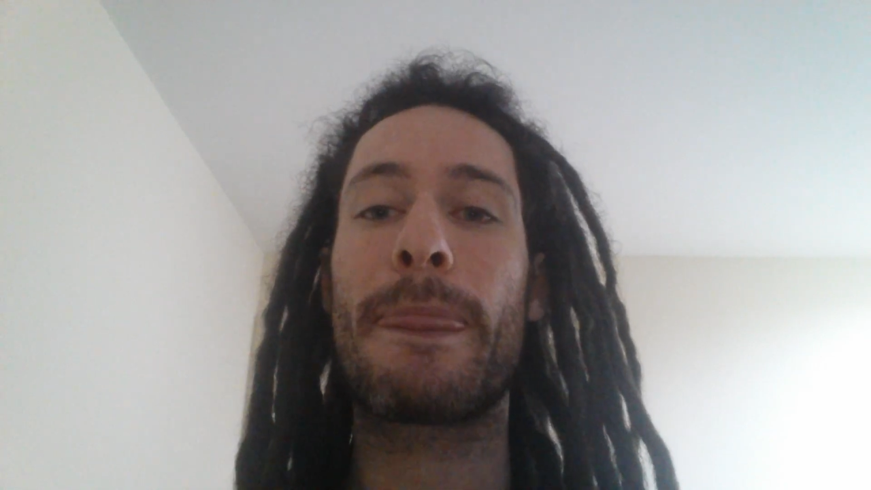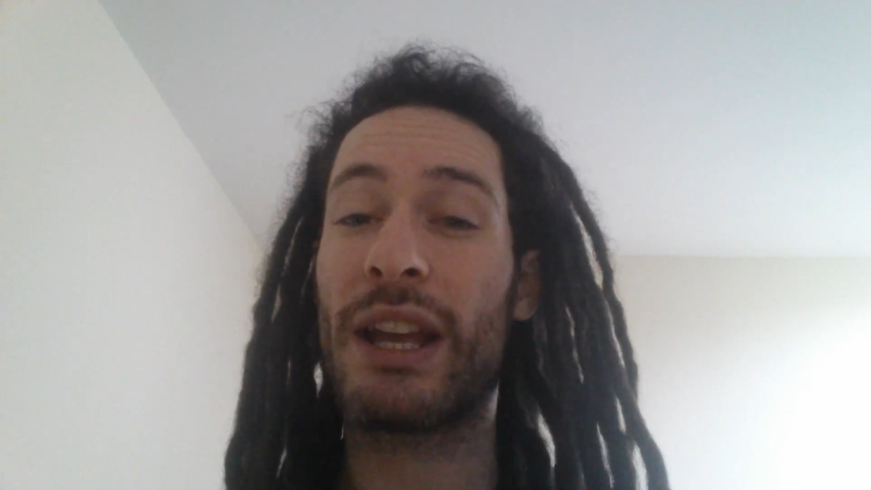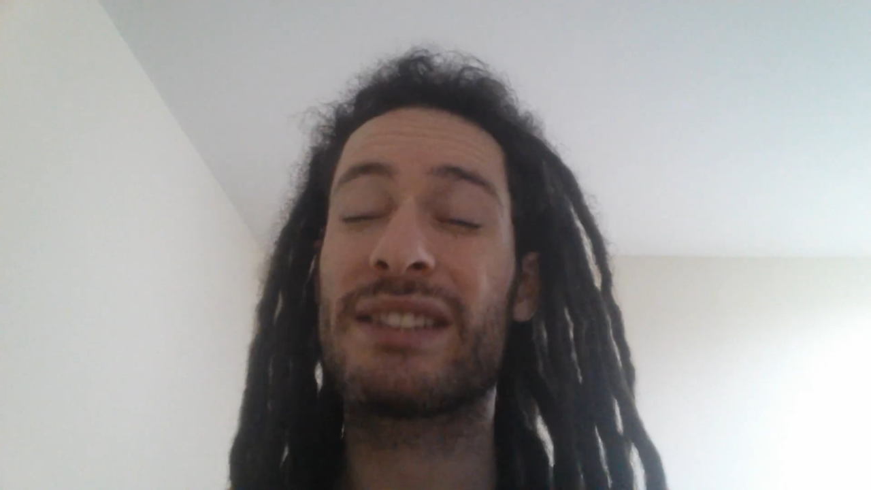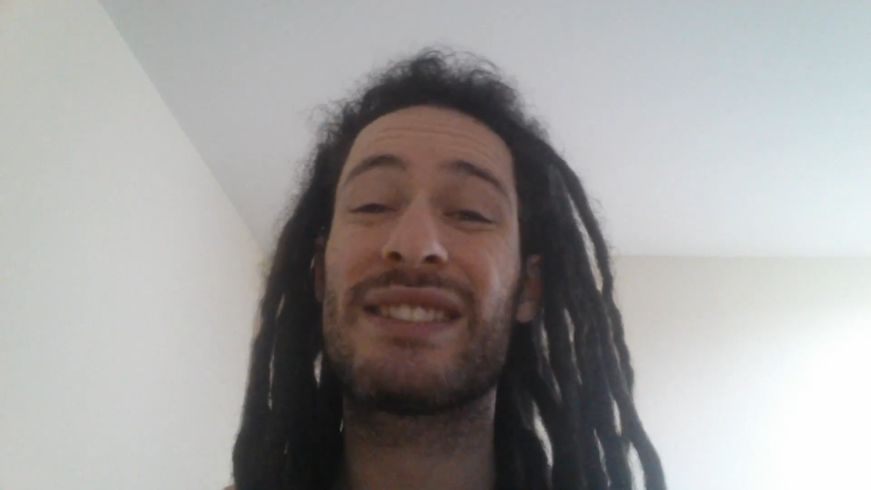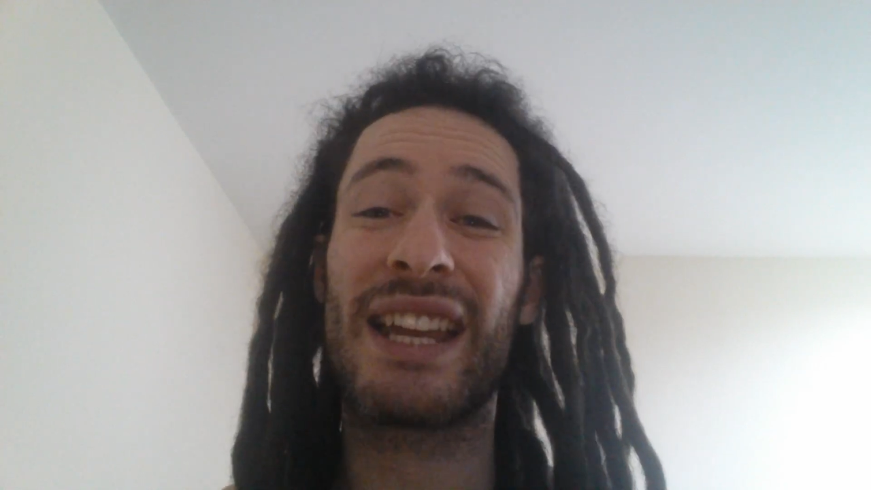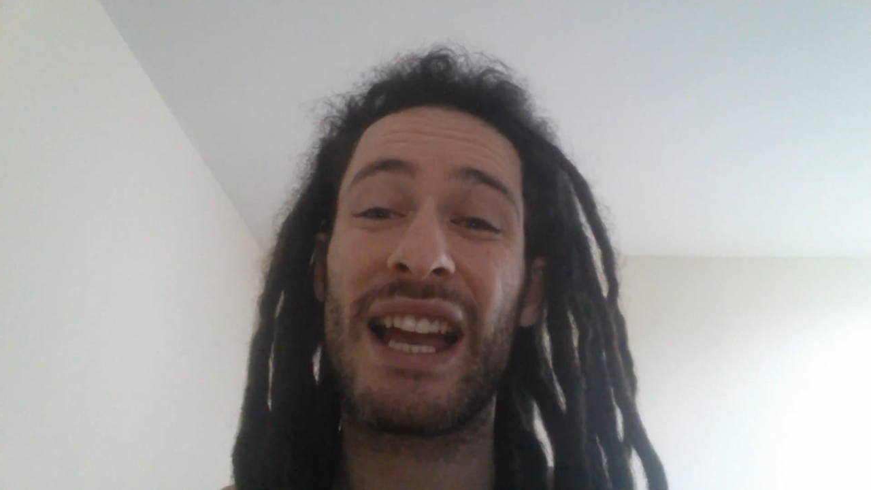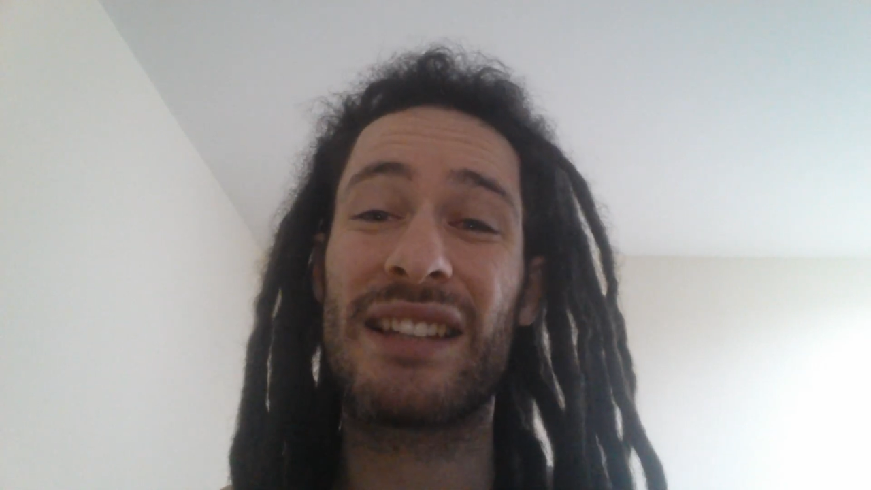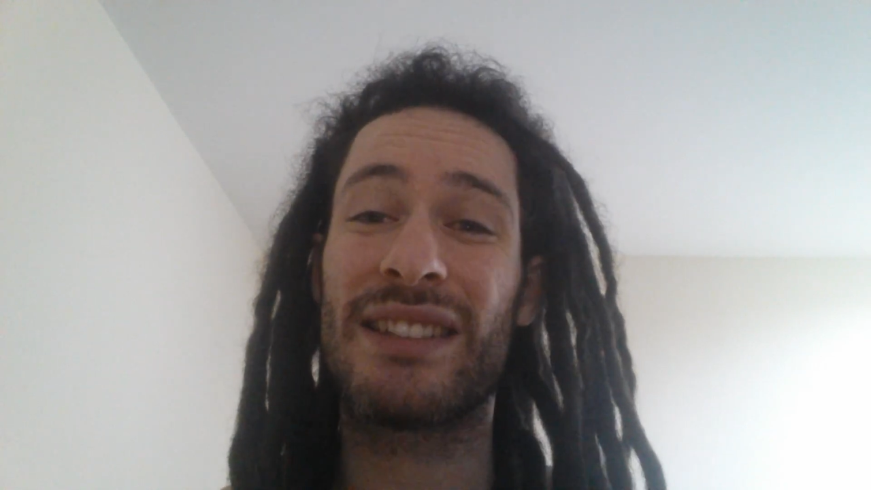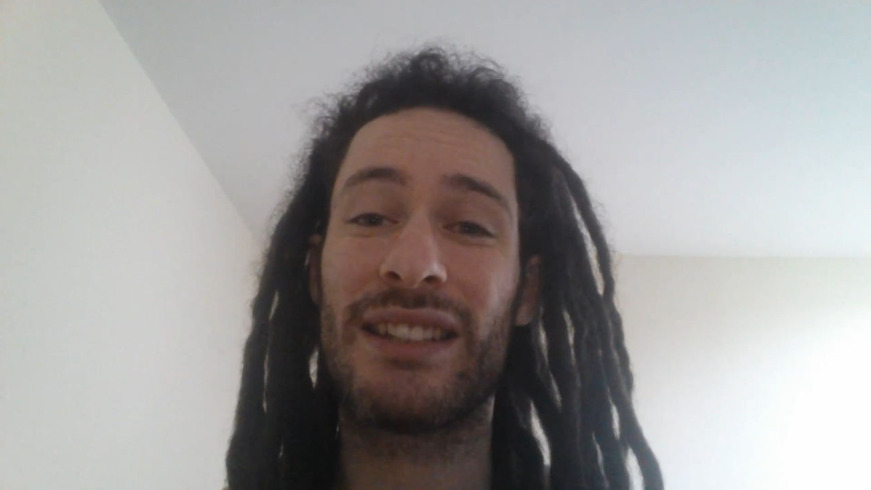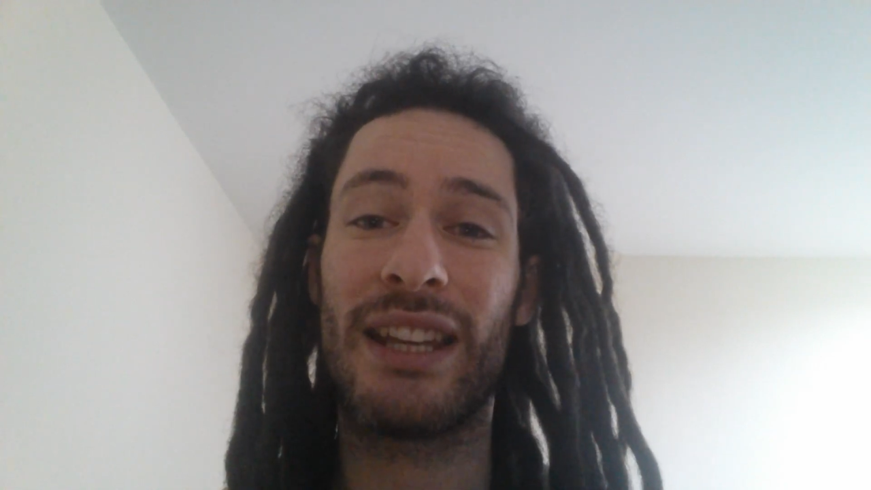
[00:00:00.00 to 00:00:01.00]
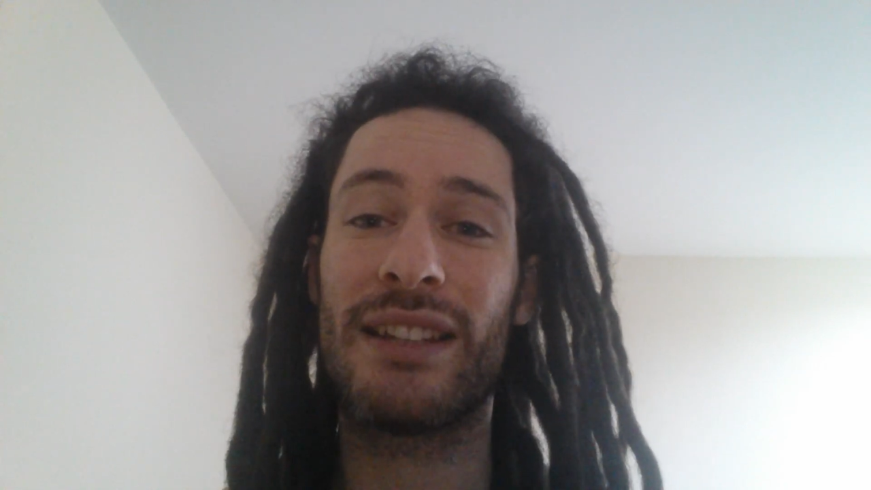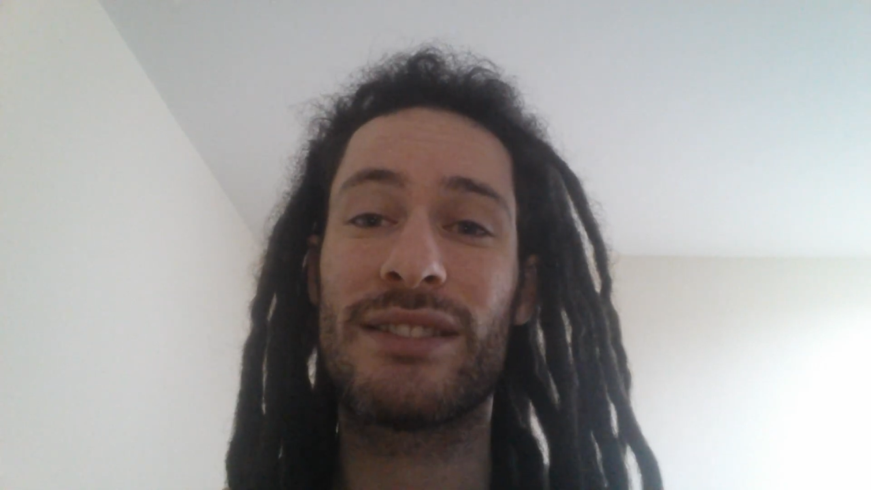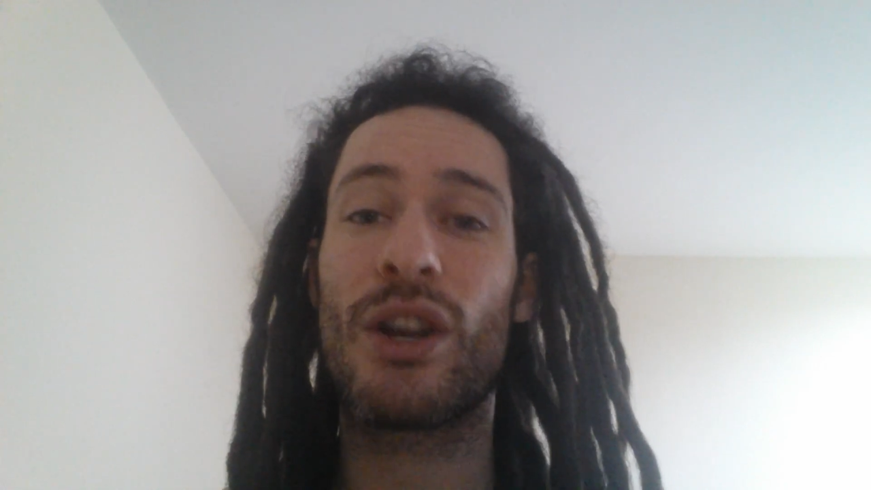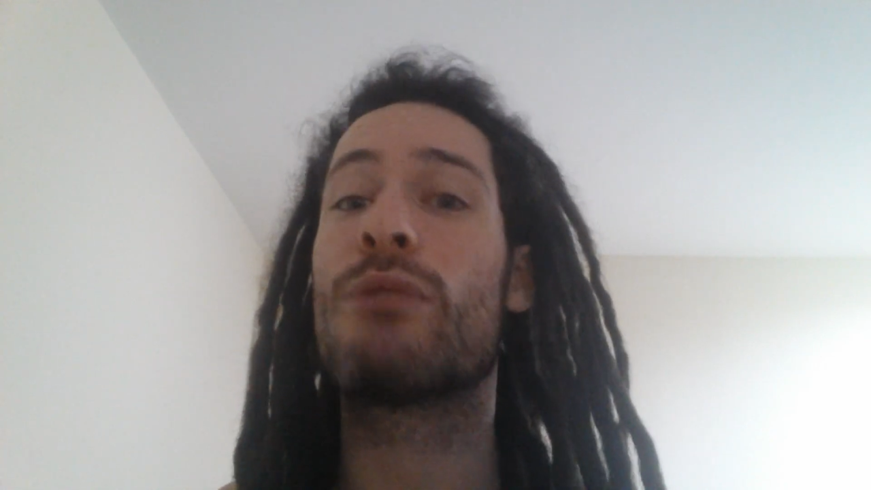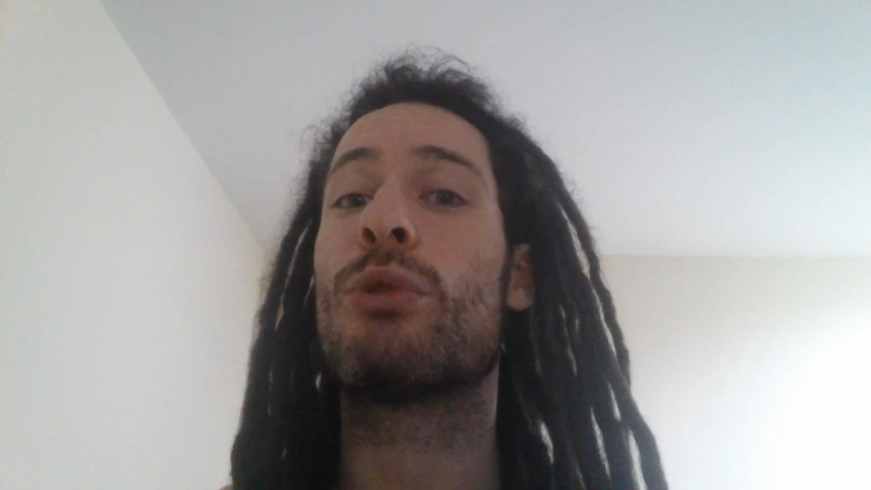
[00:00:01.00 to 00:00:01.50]
Acetate acid
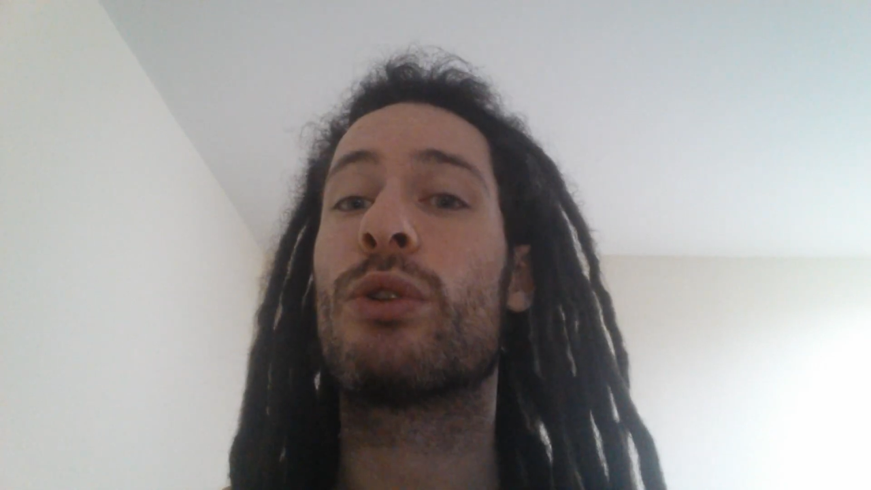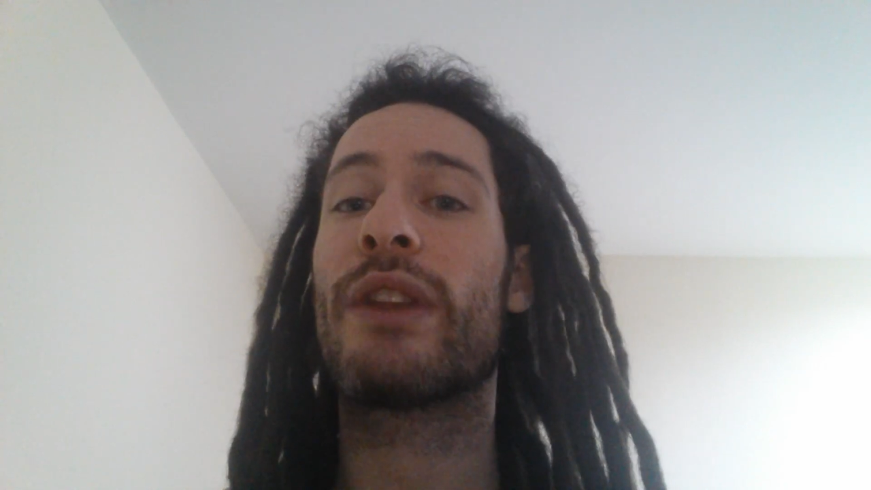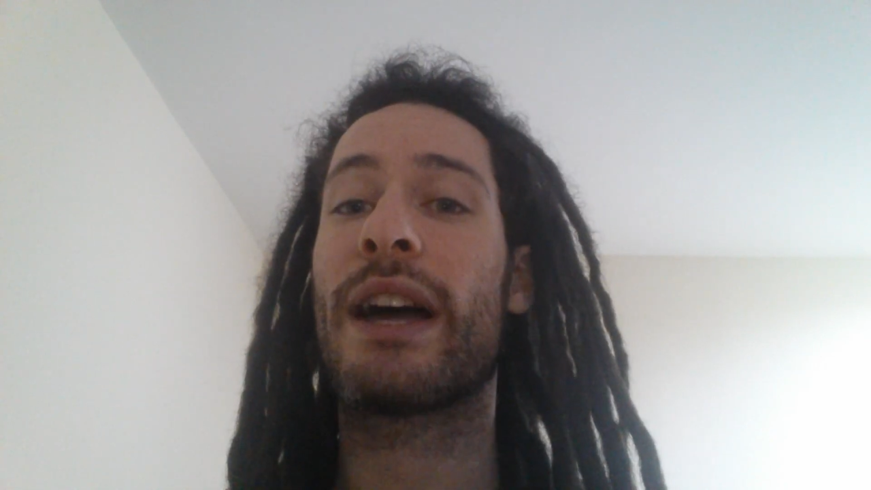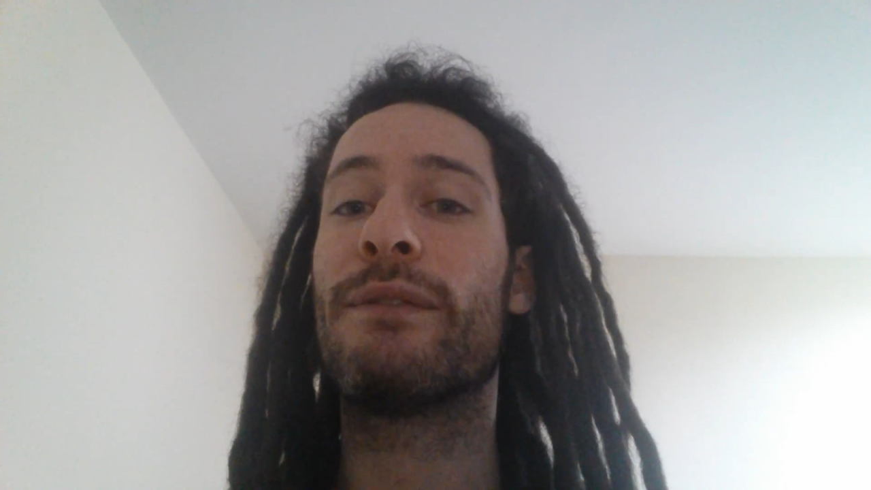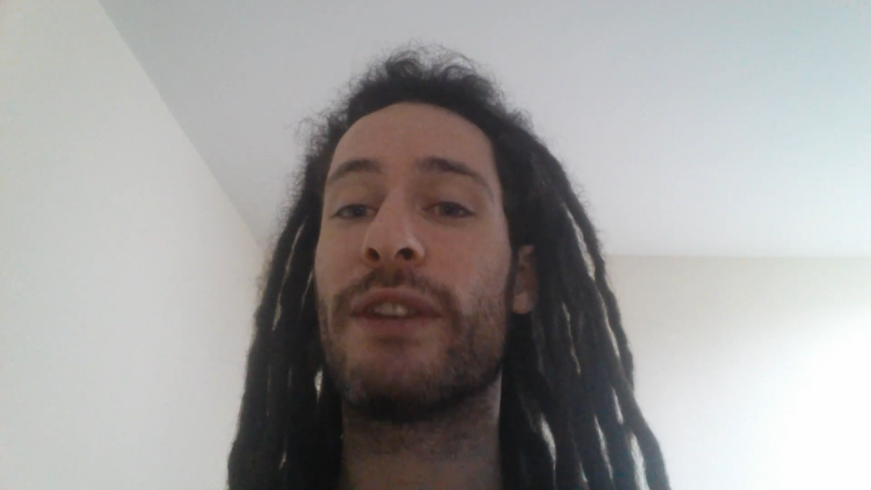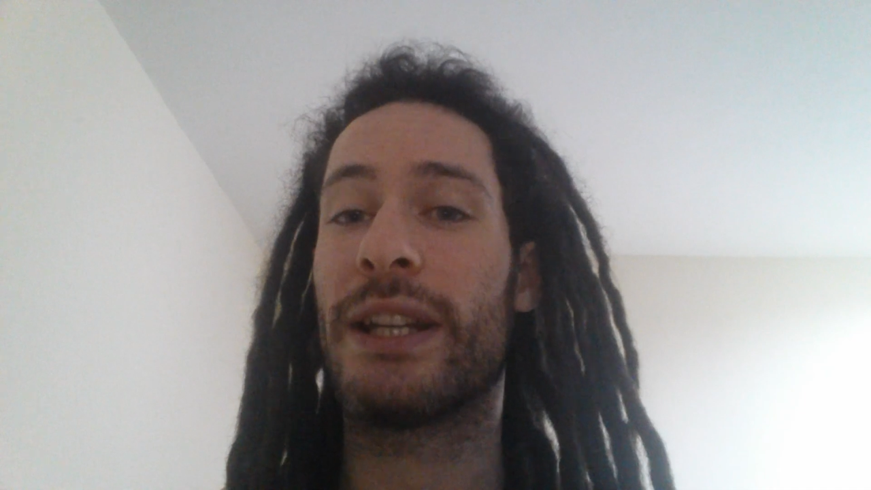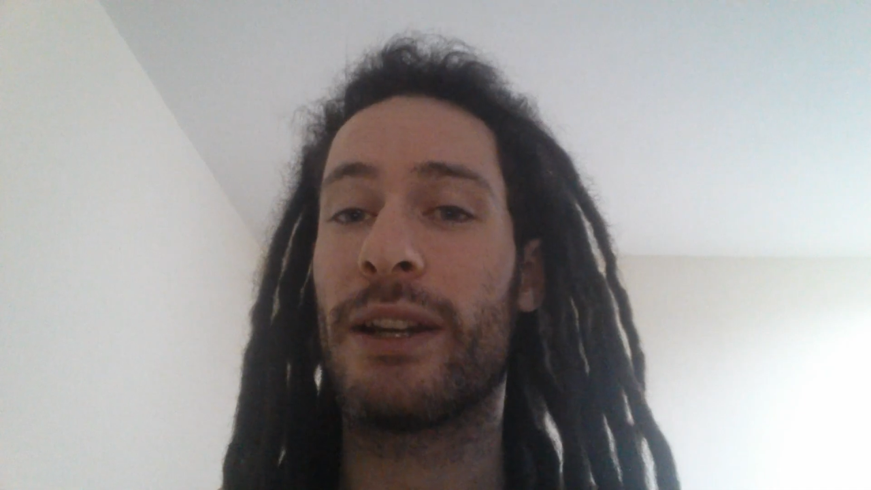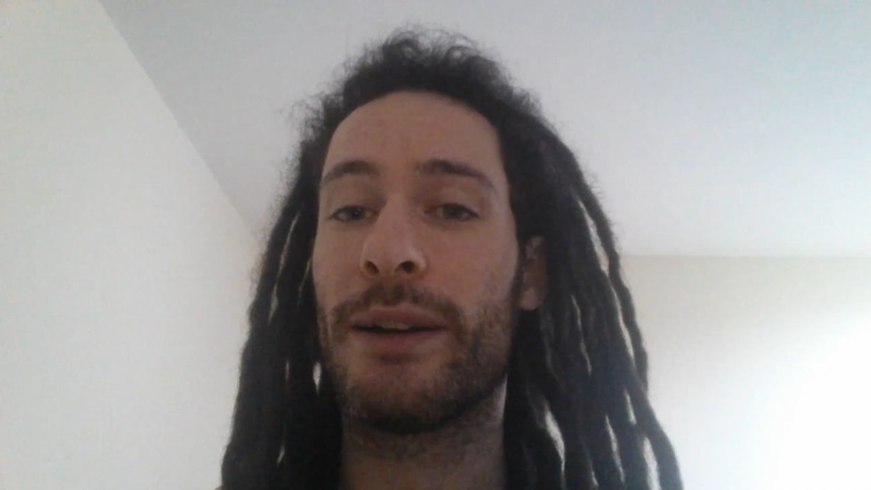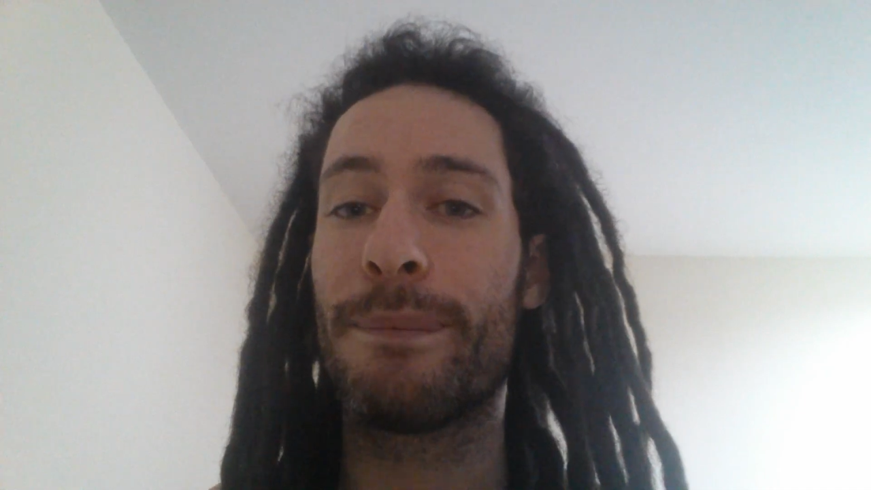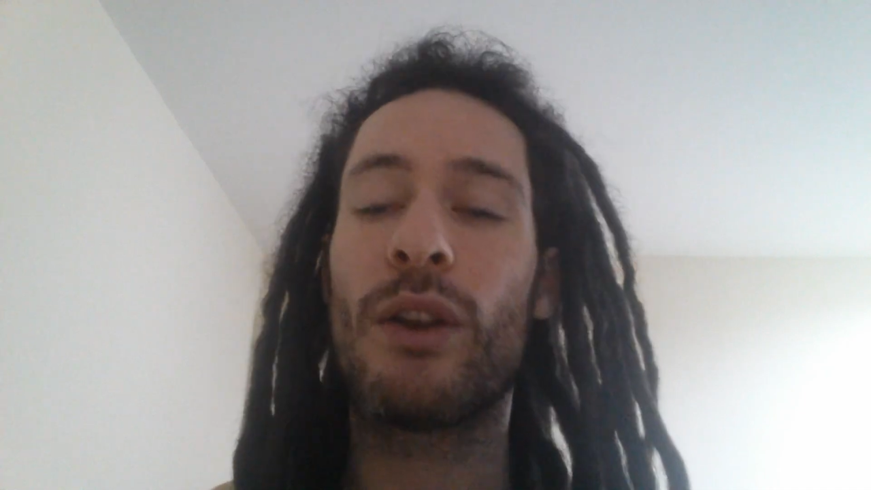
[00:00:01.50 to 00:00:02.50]
is no more than vinegar.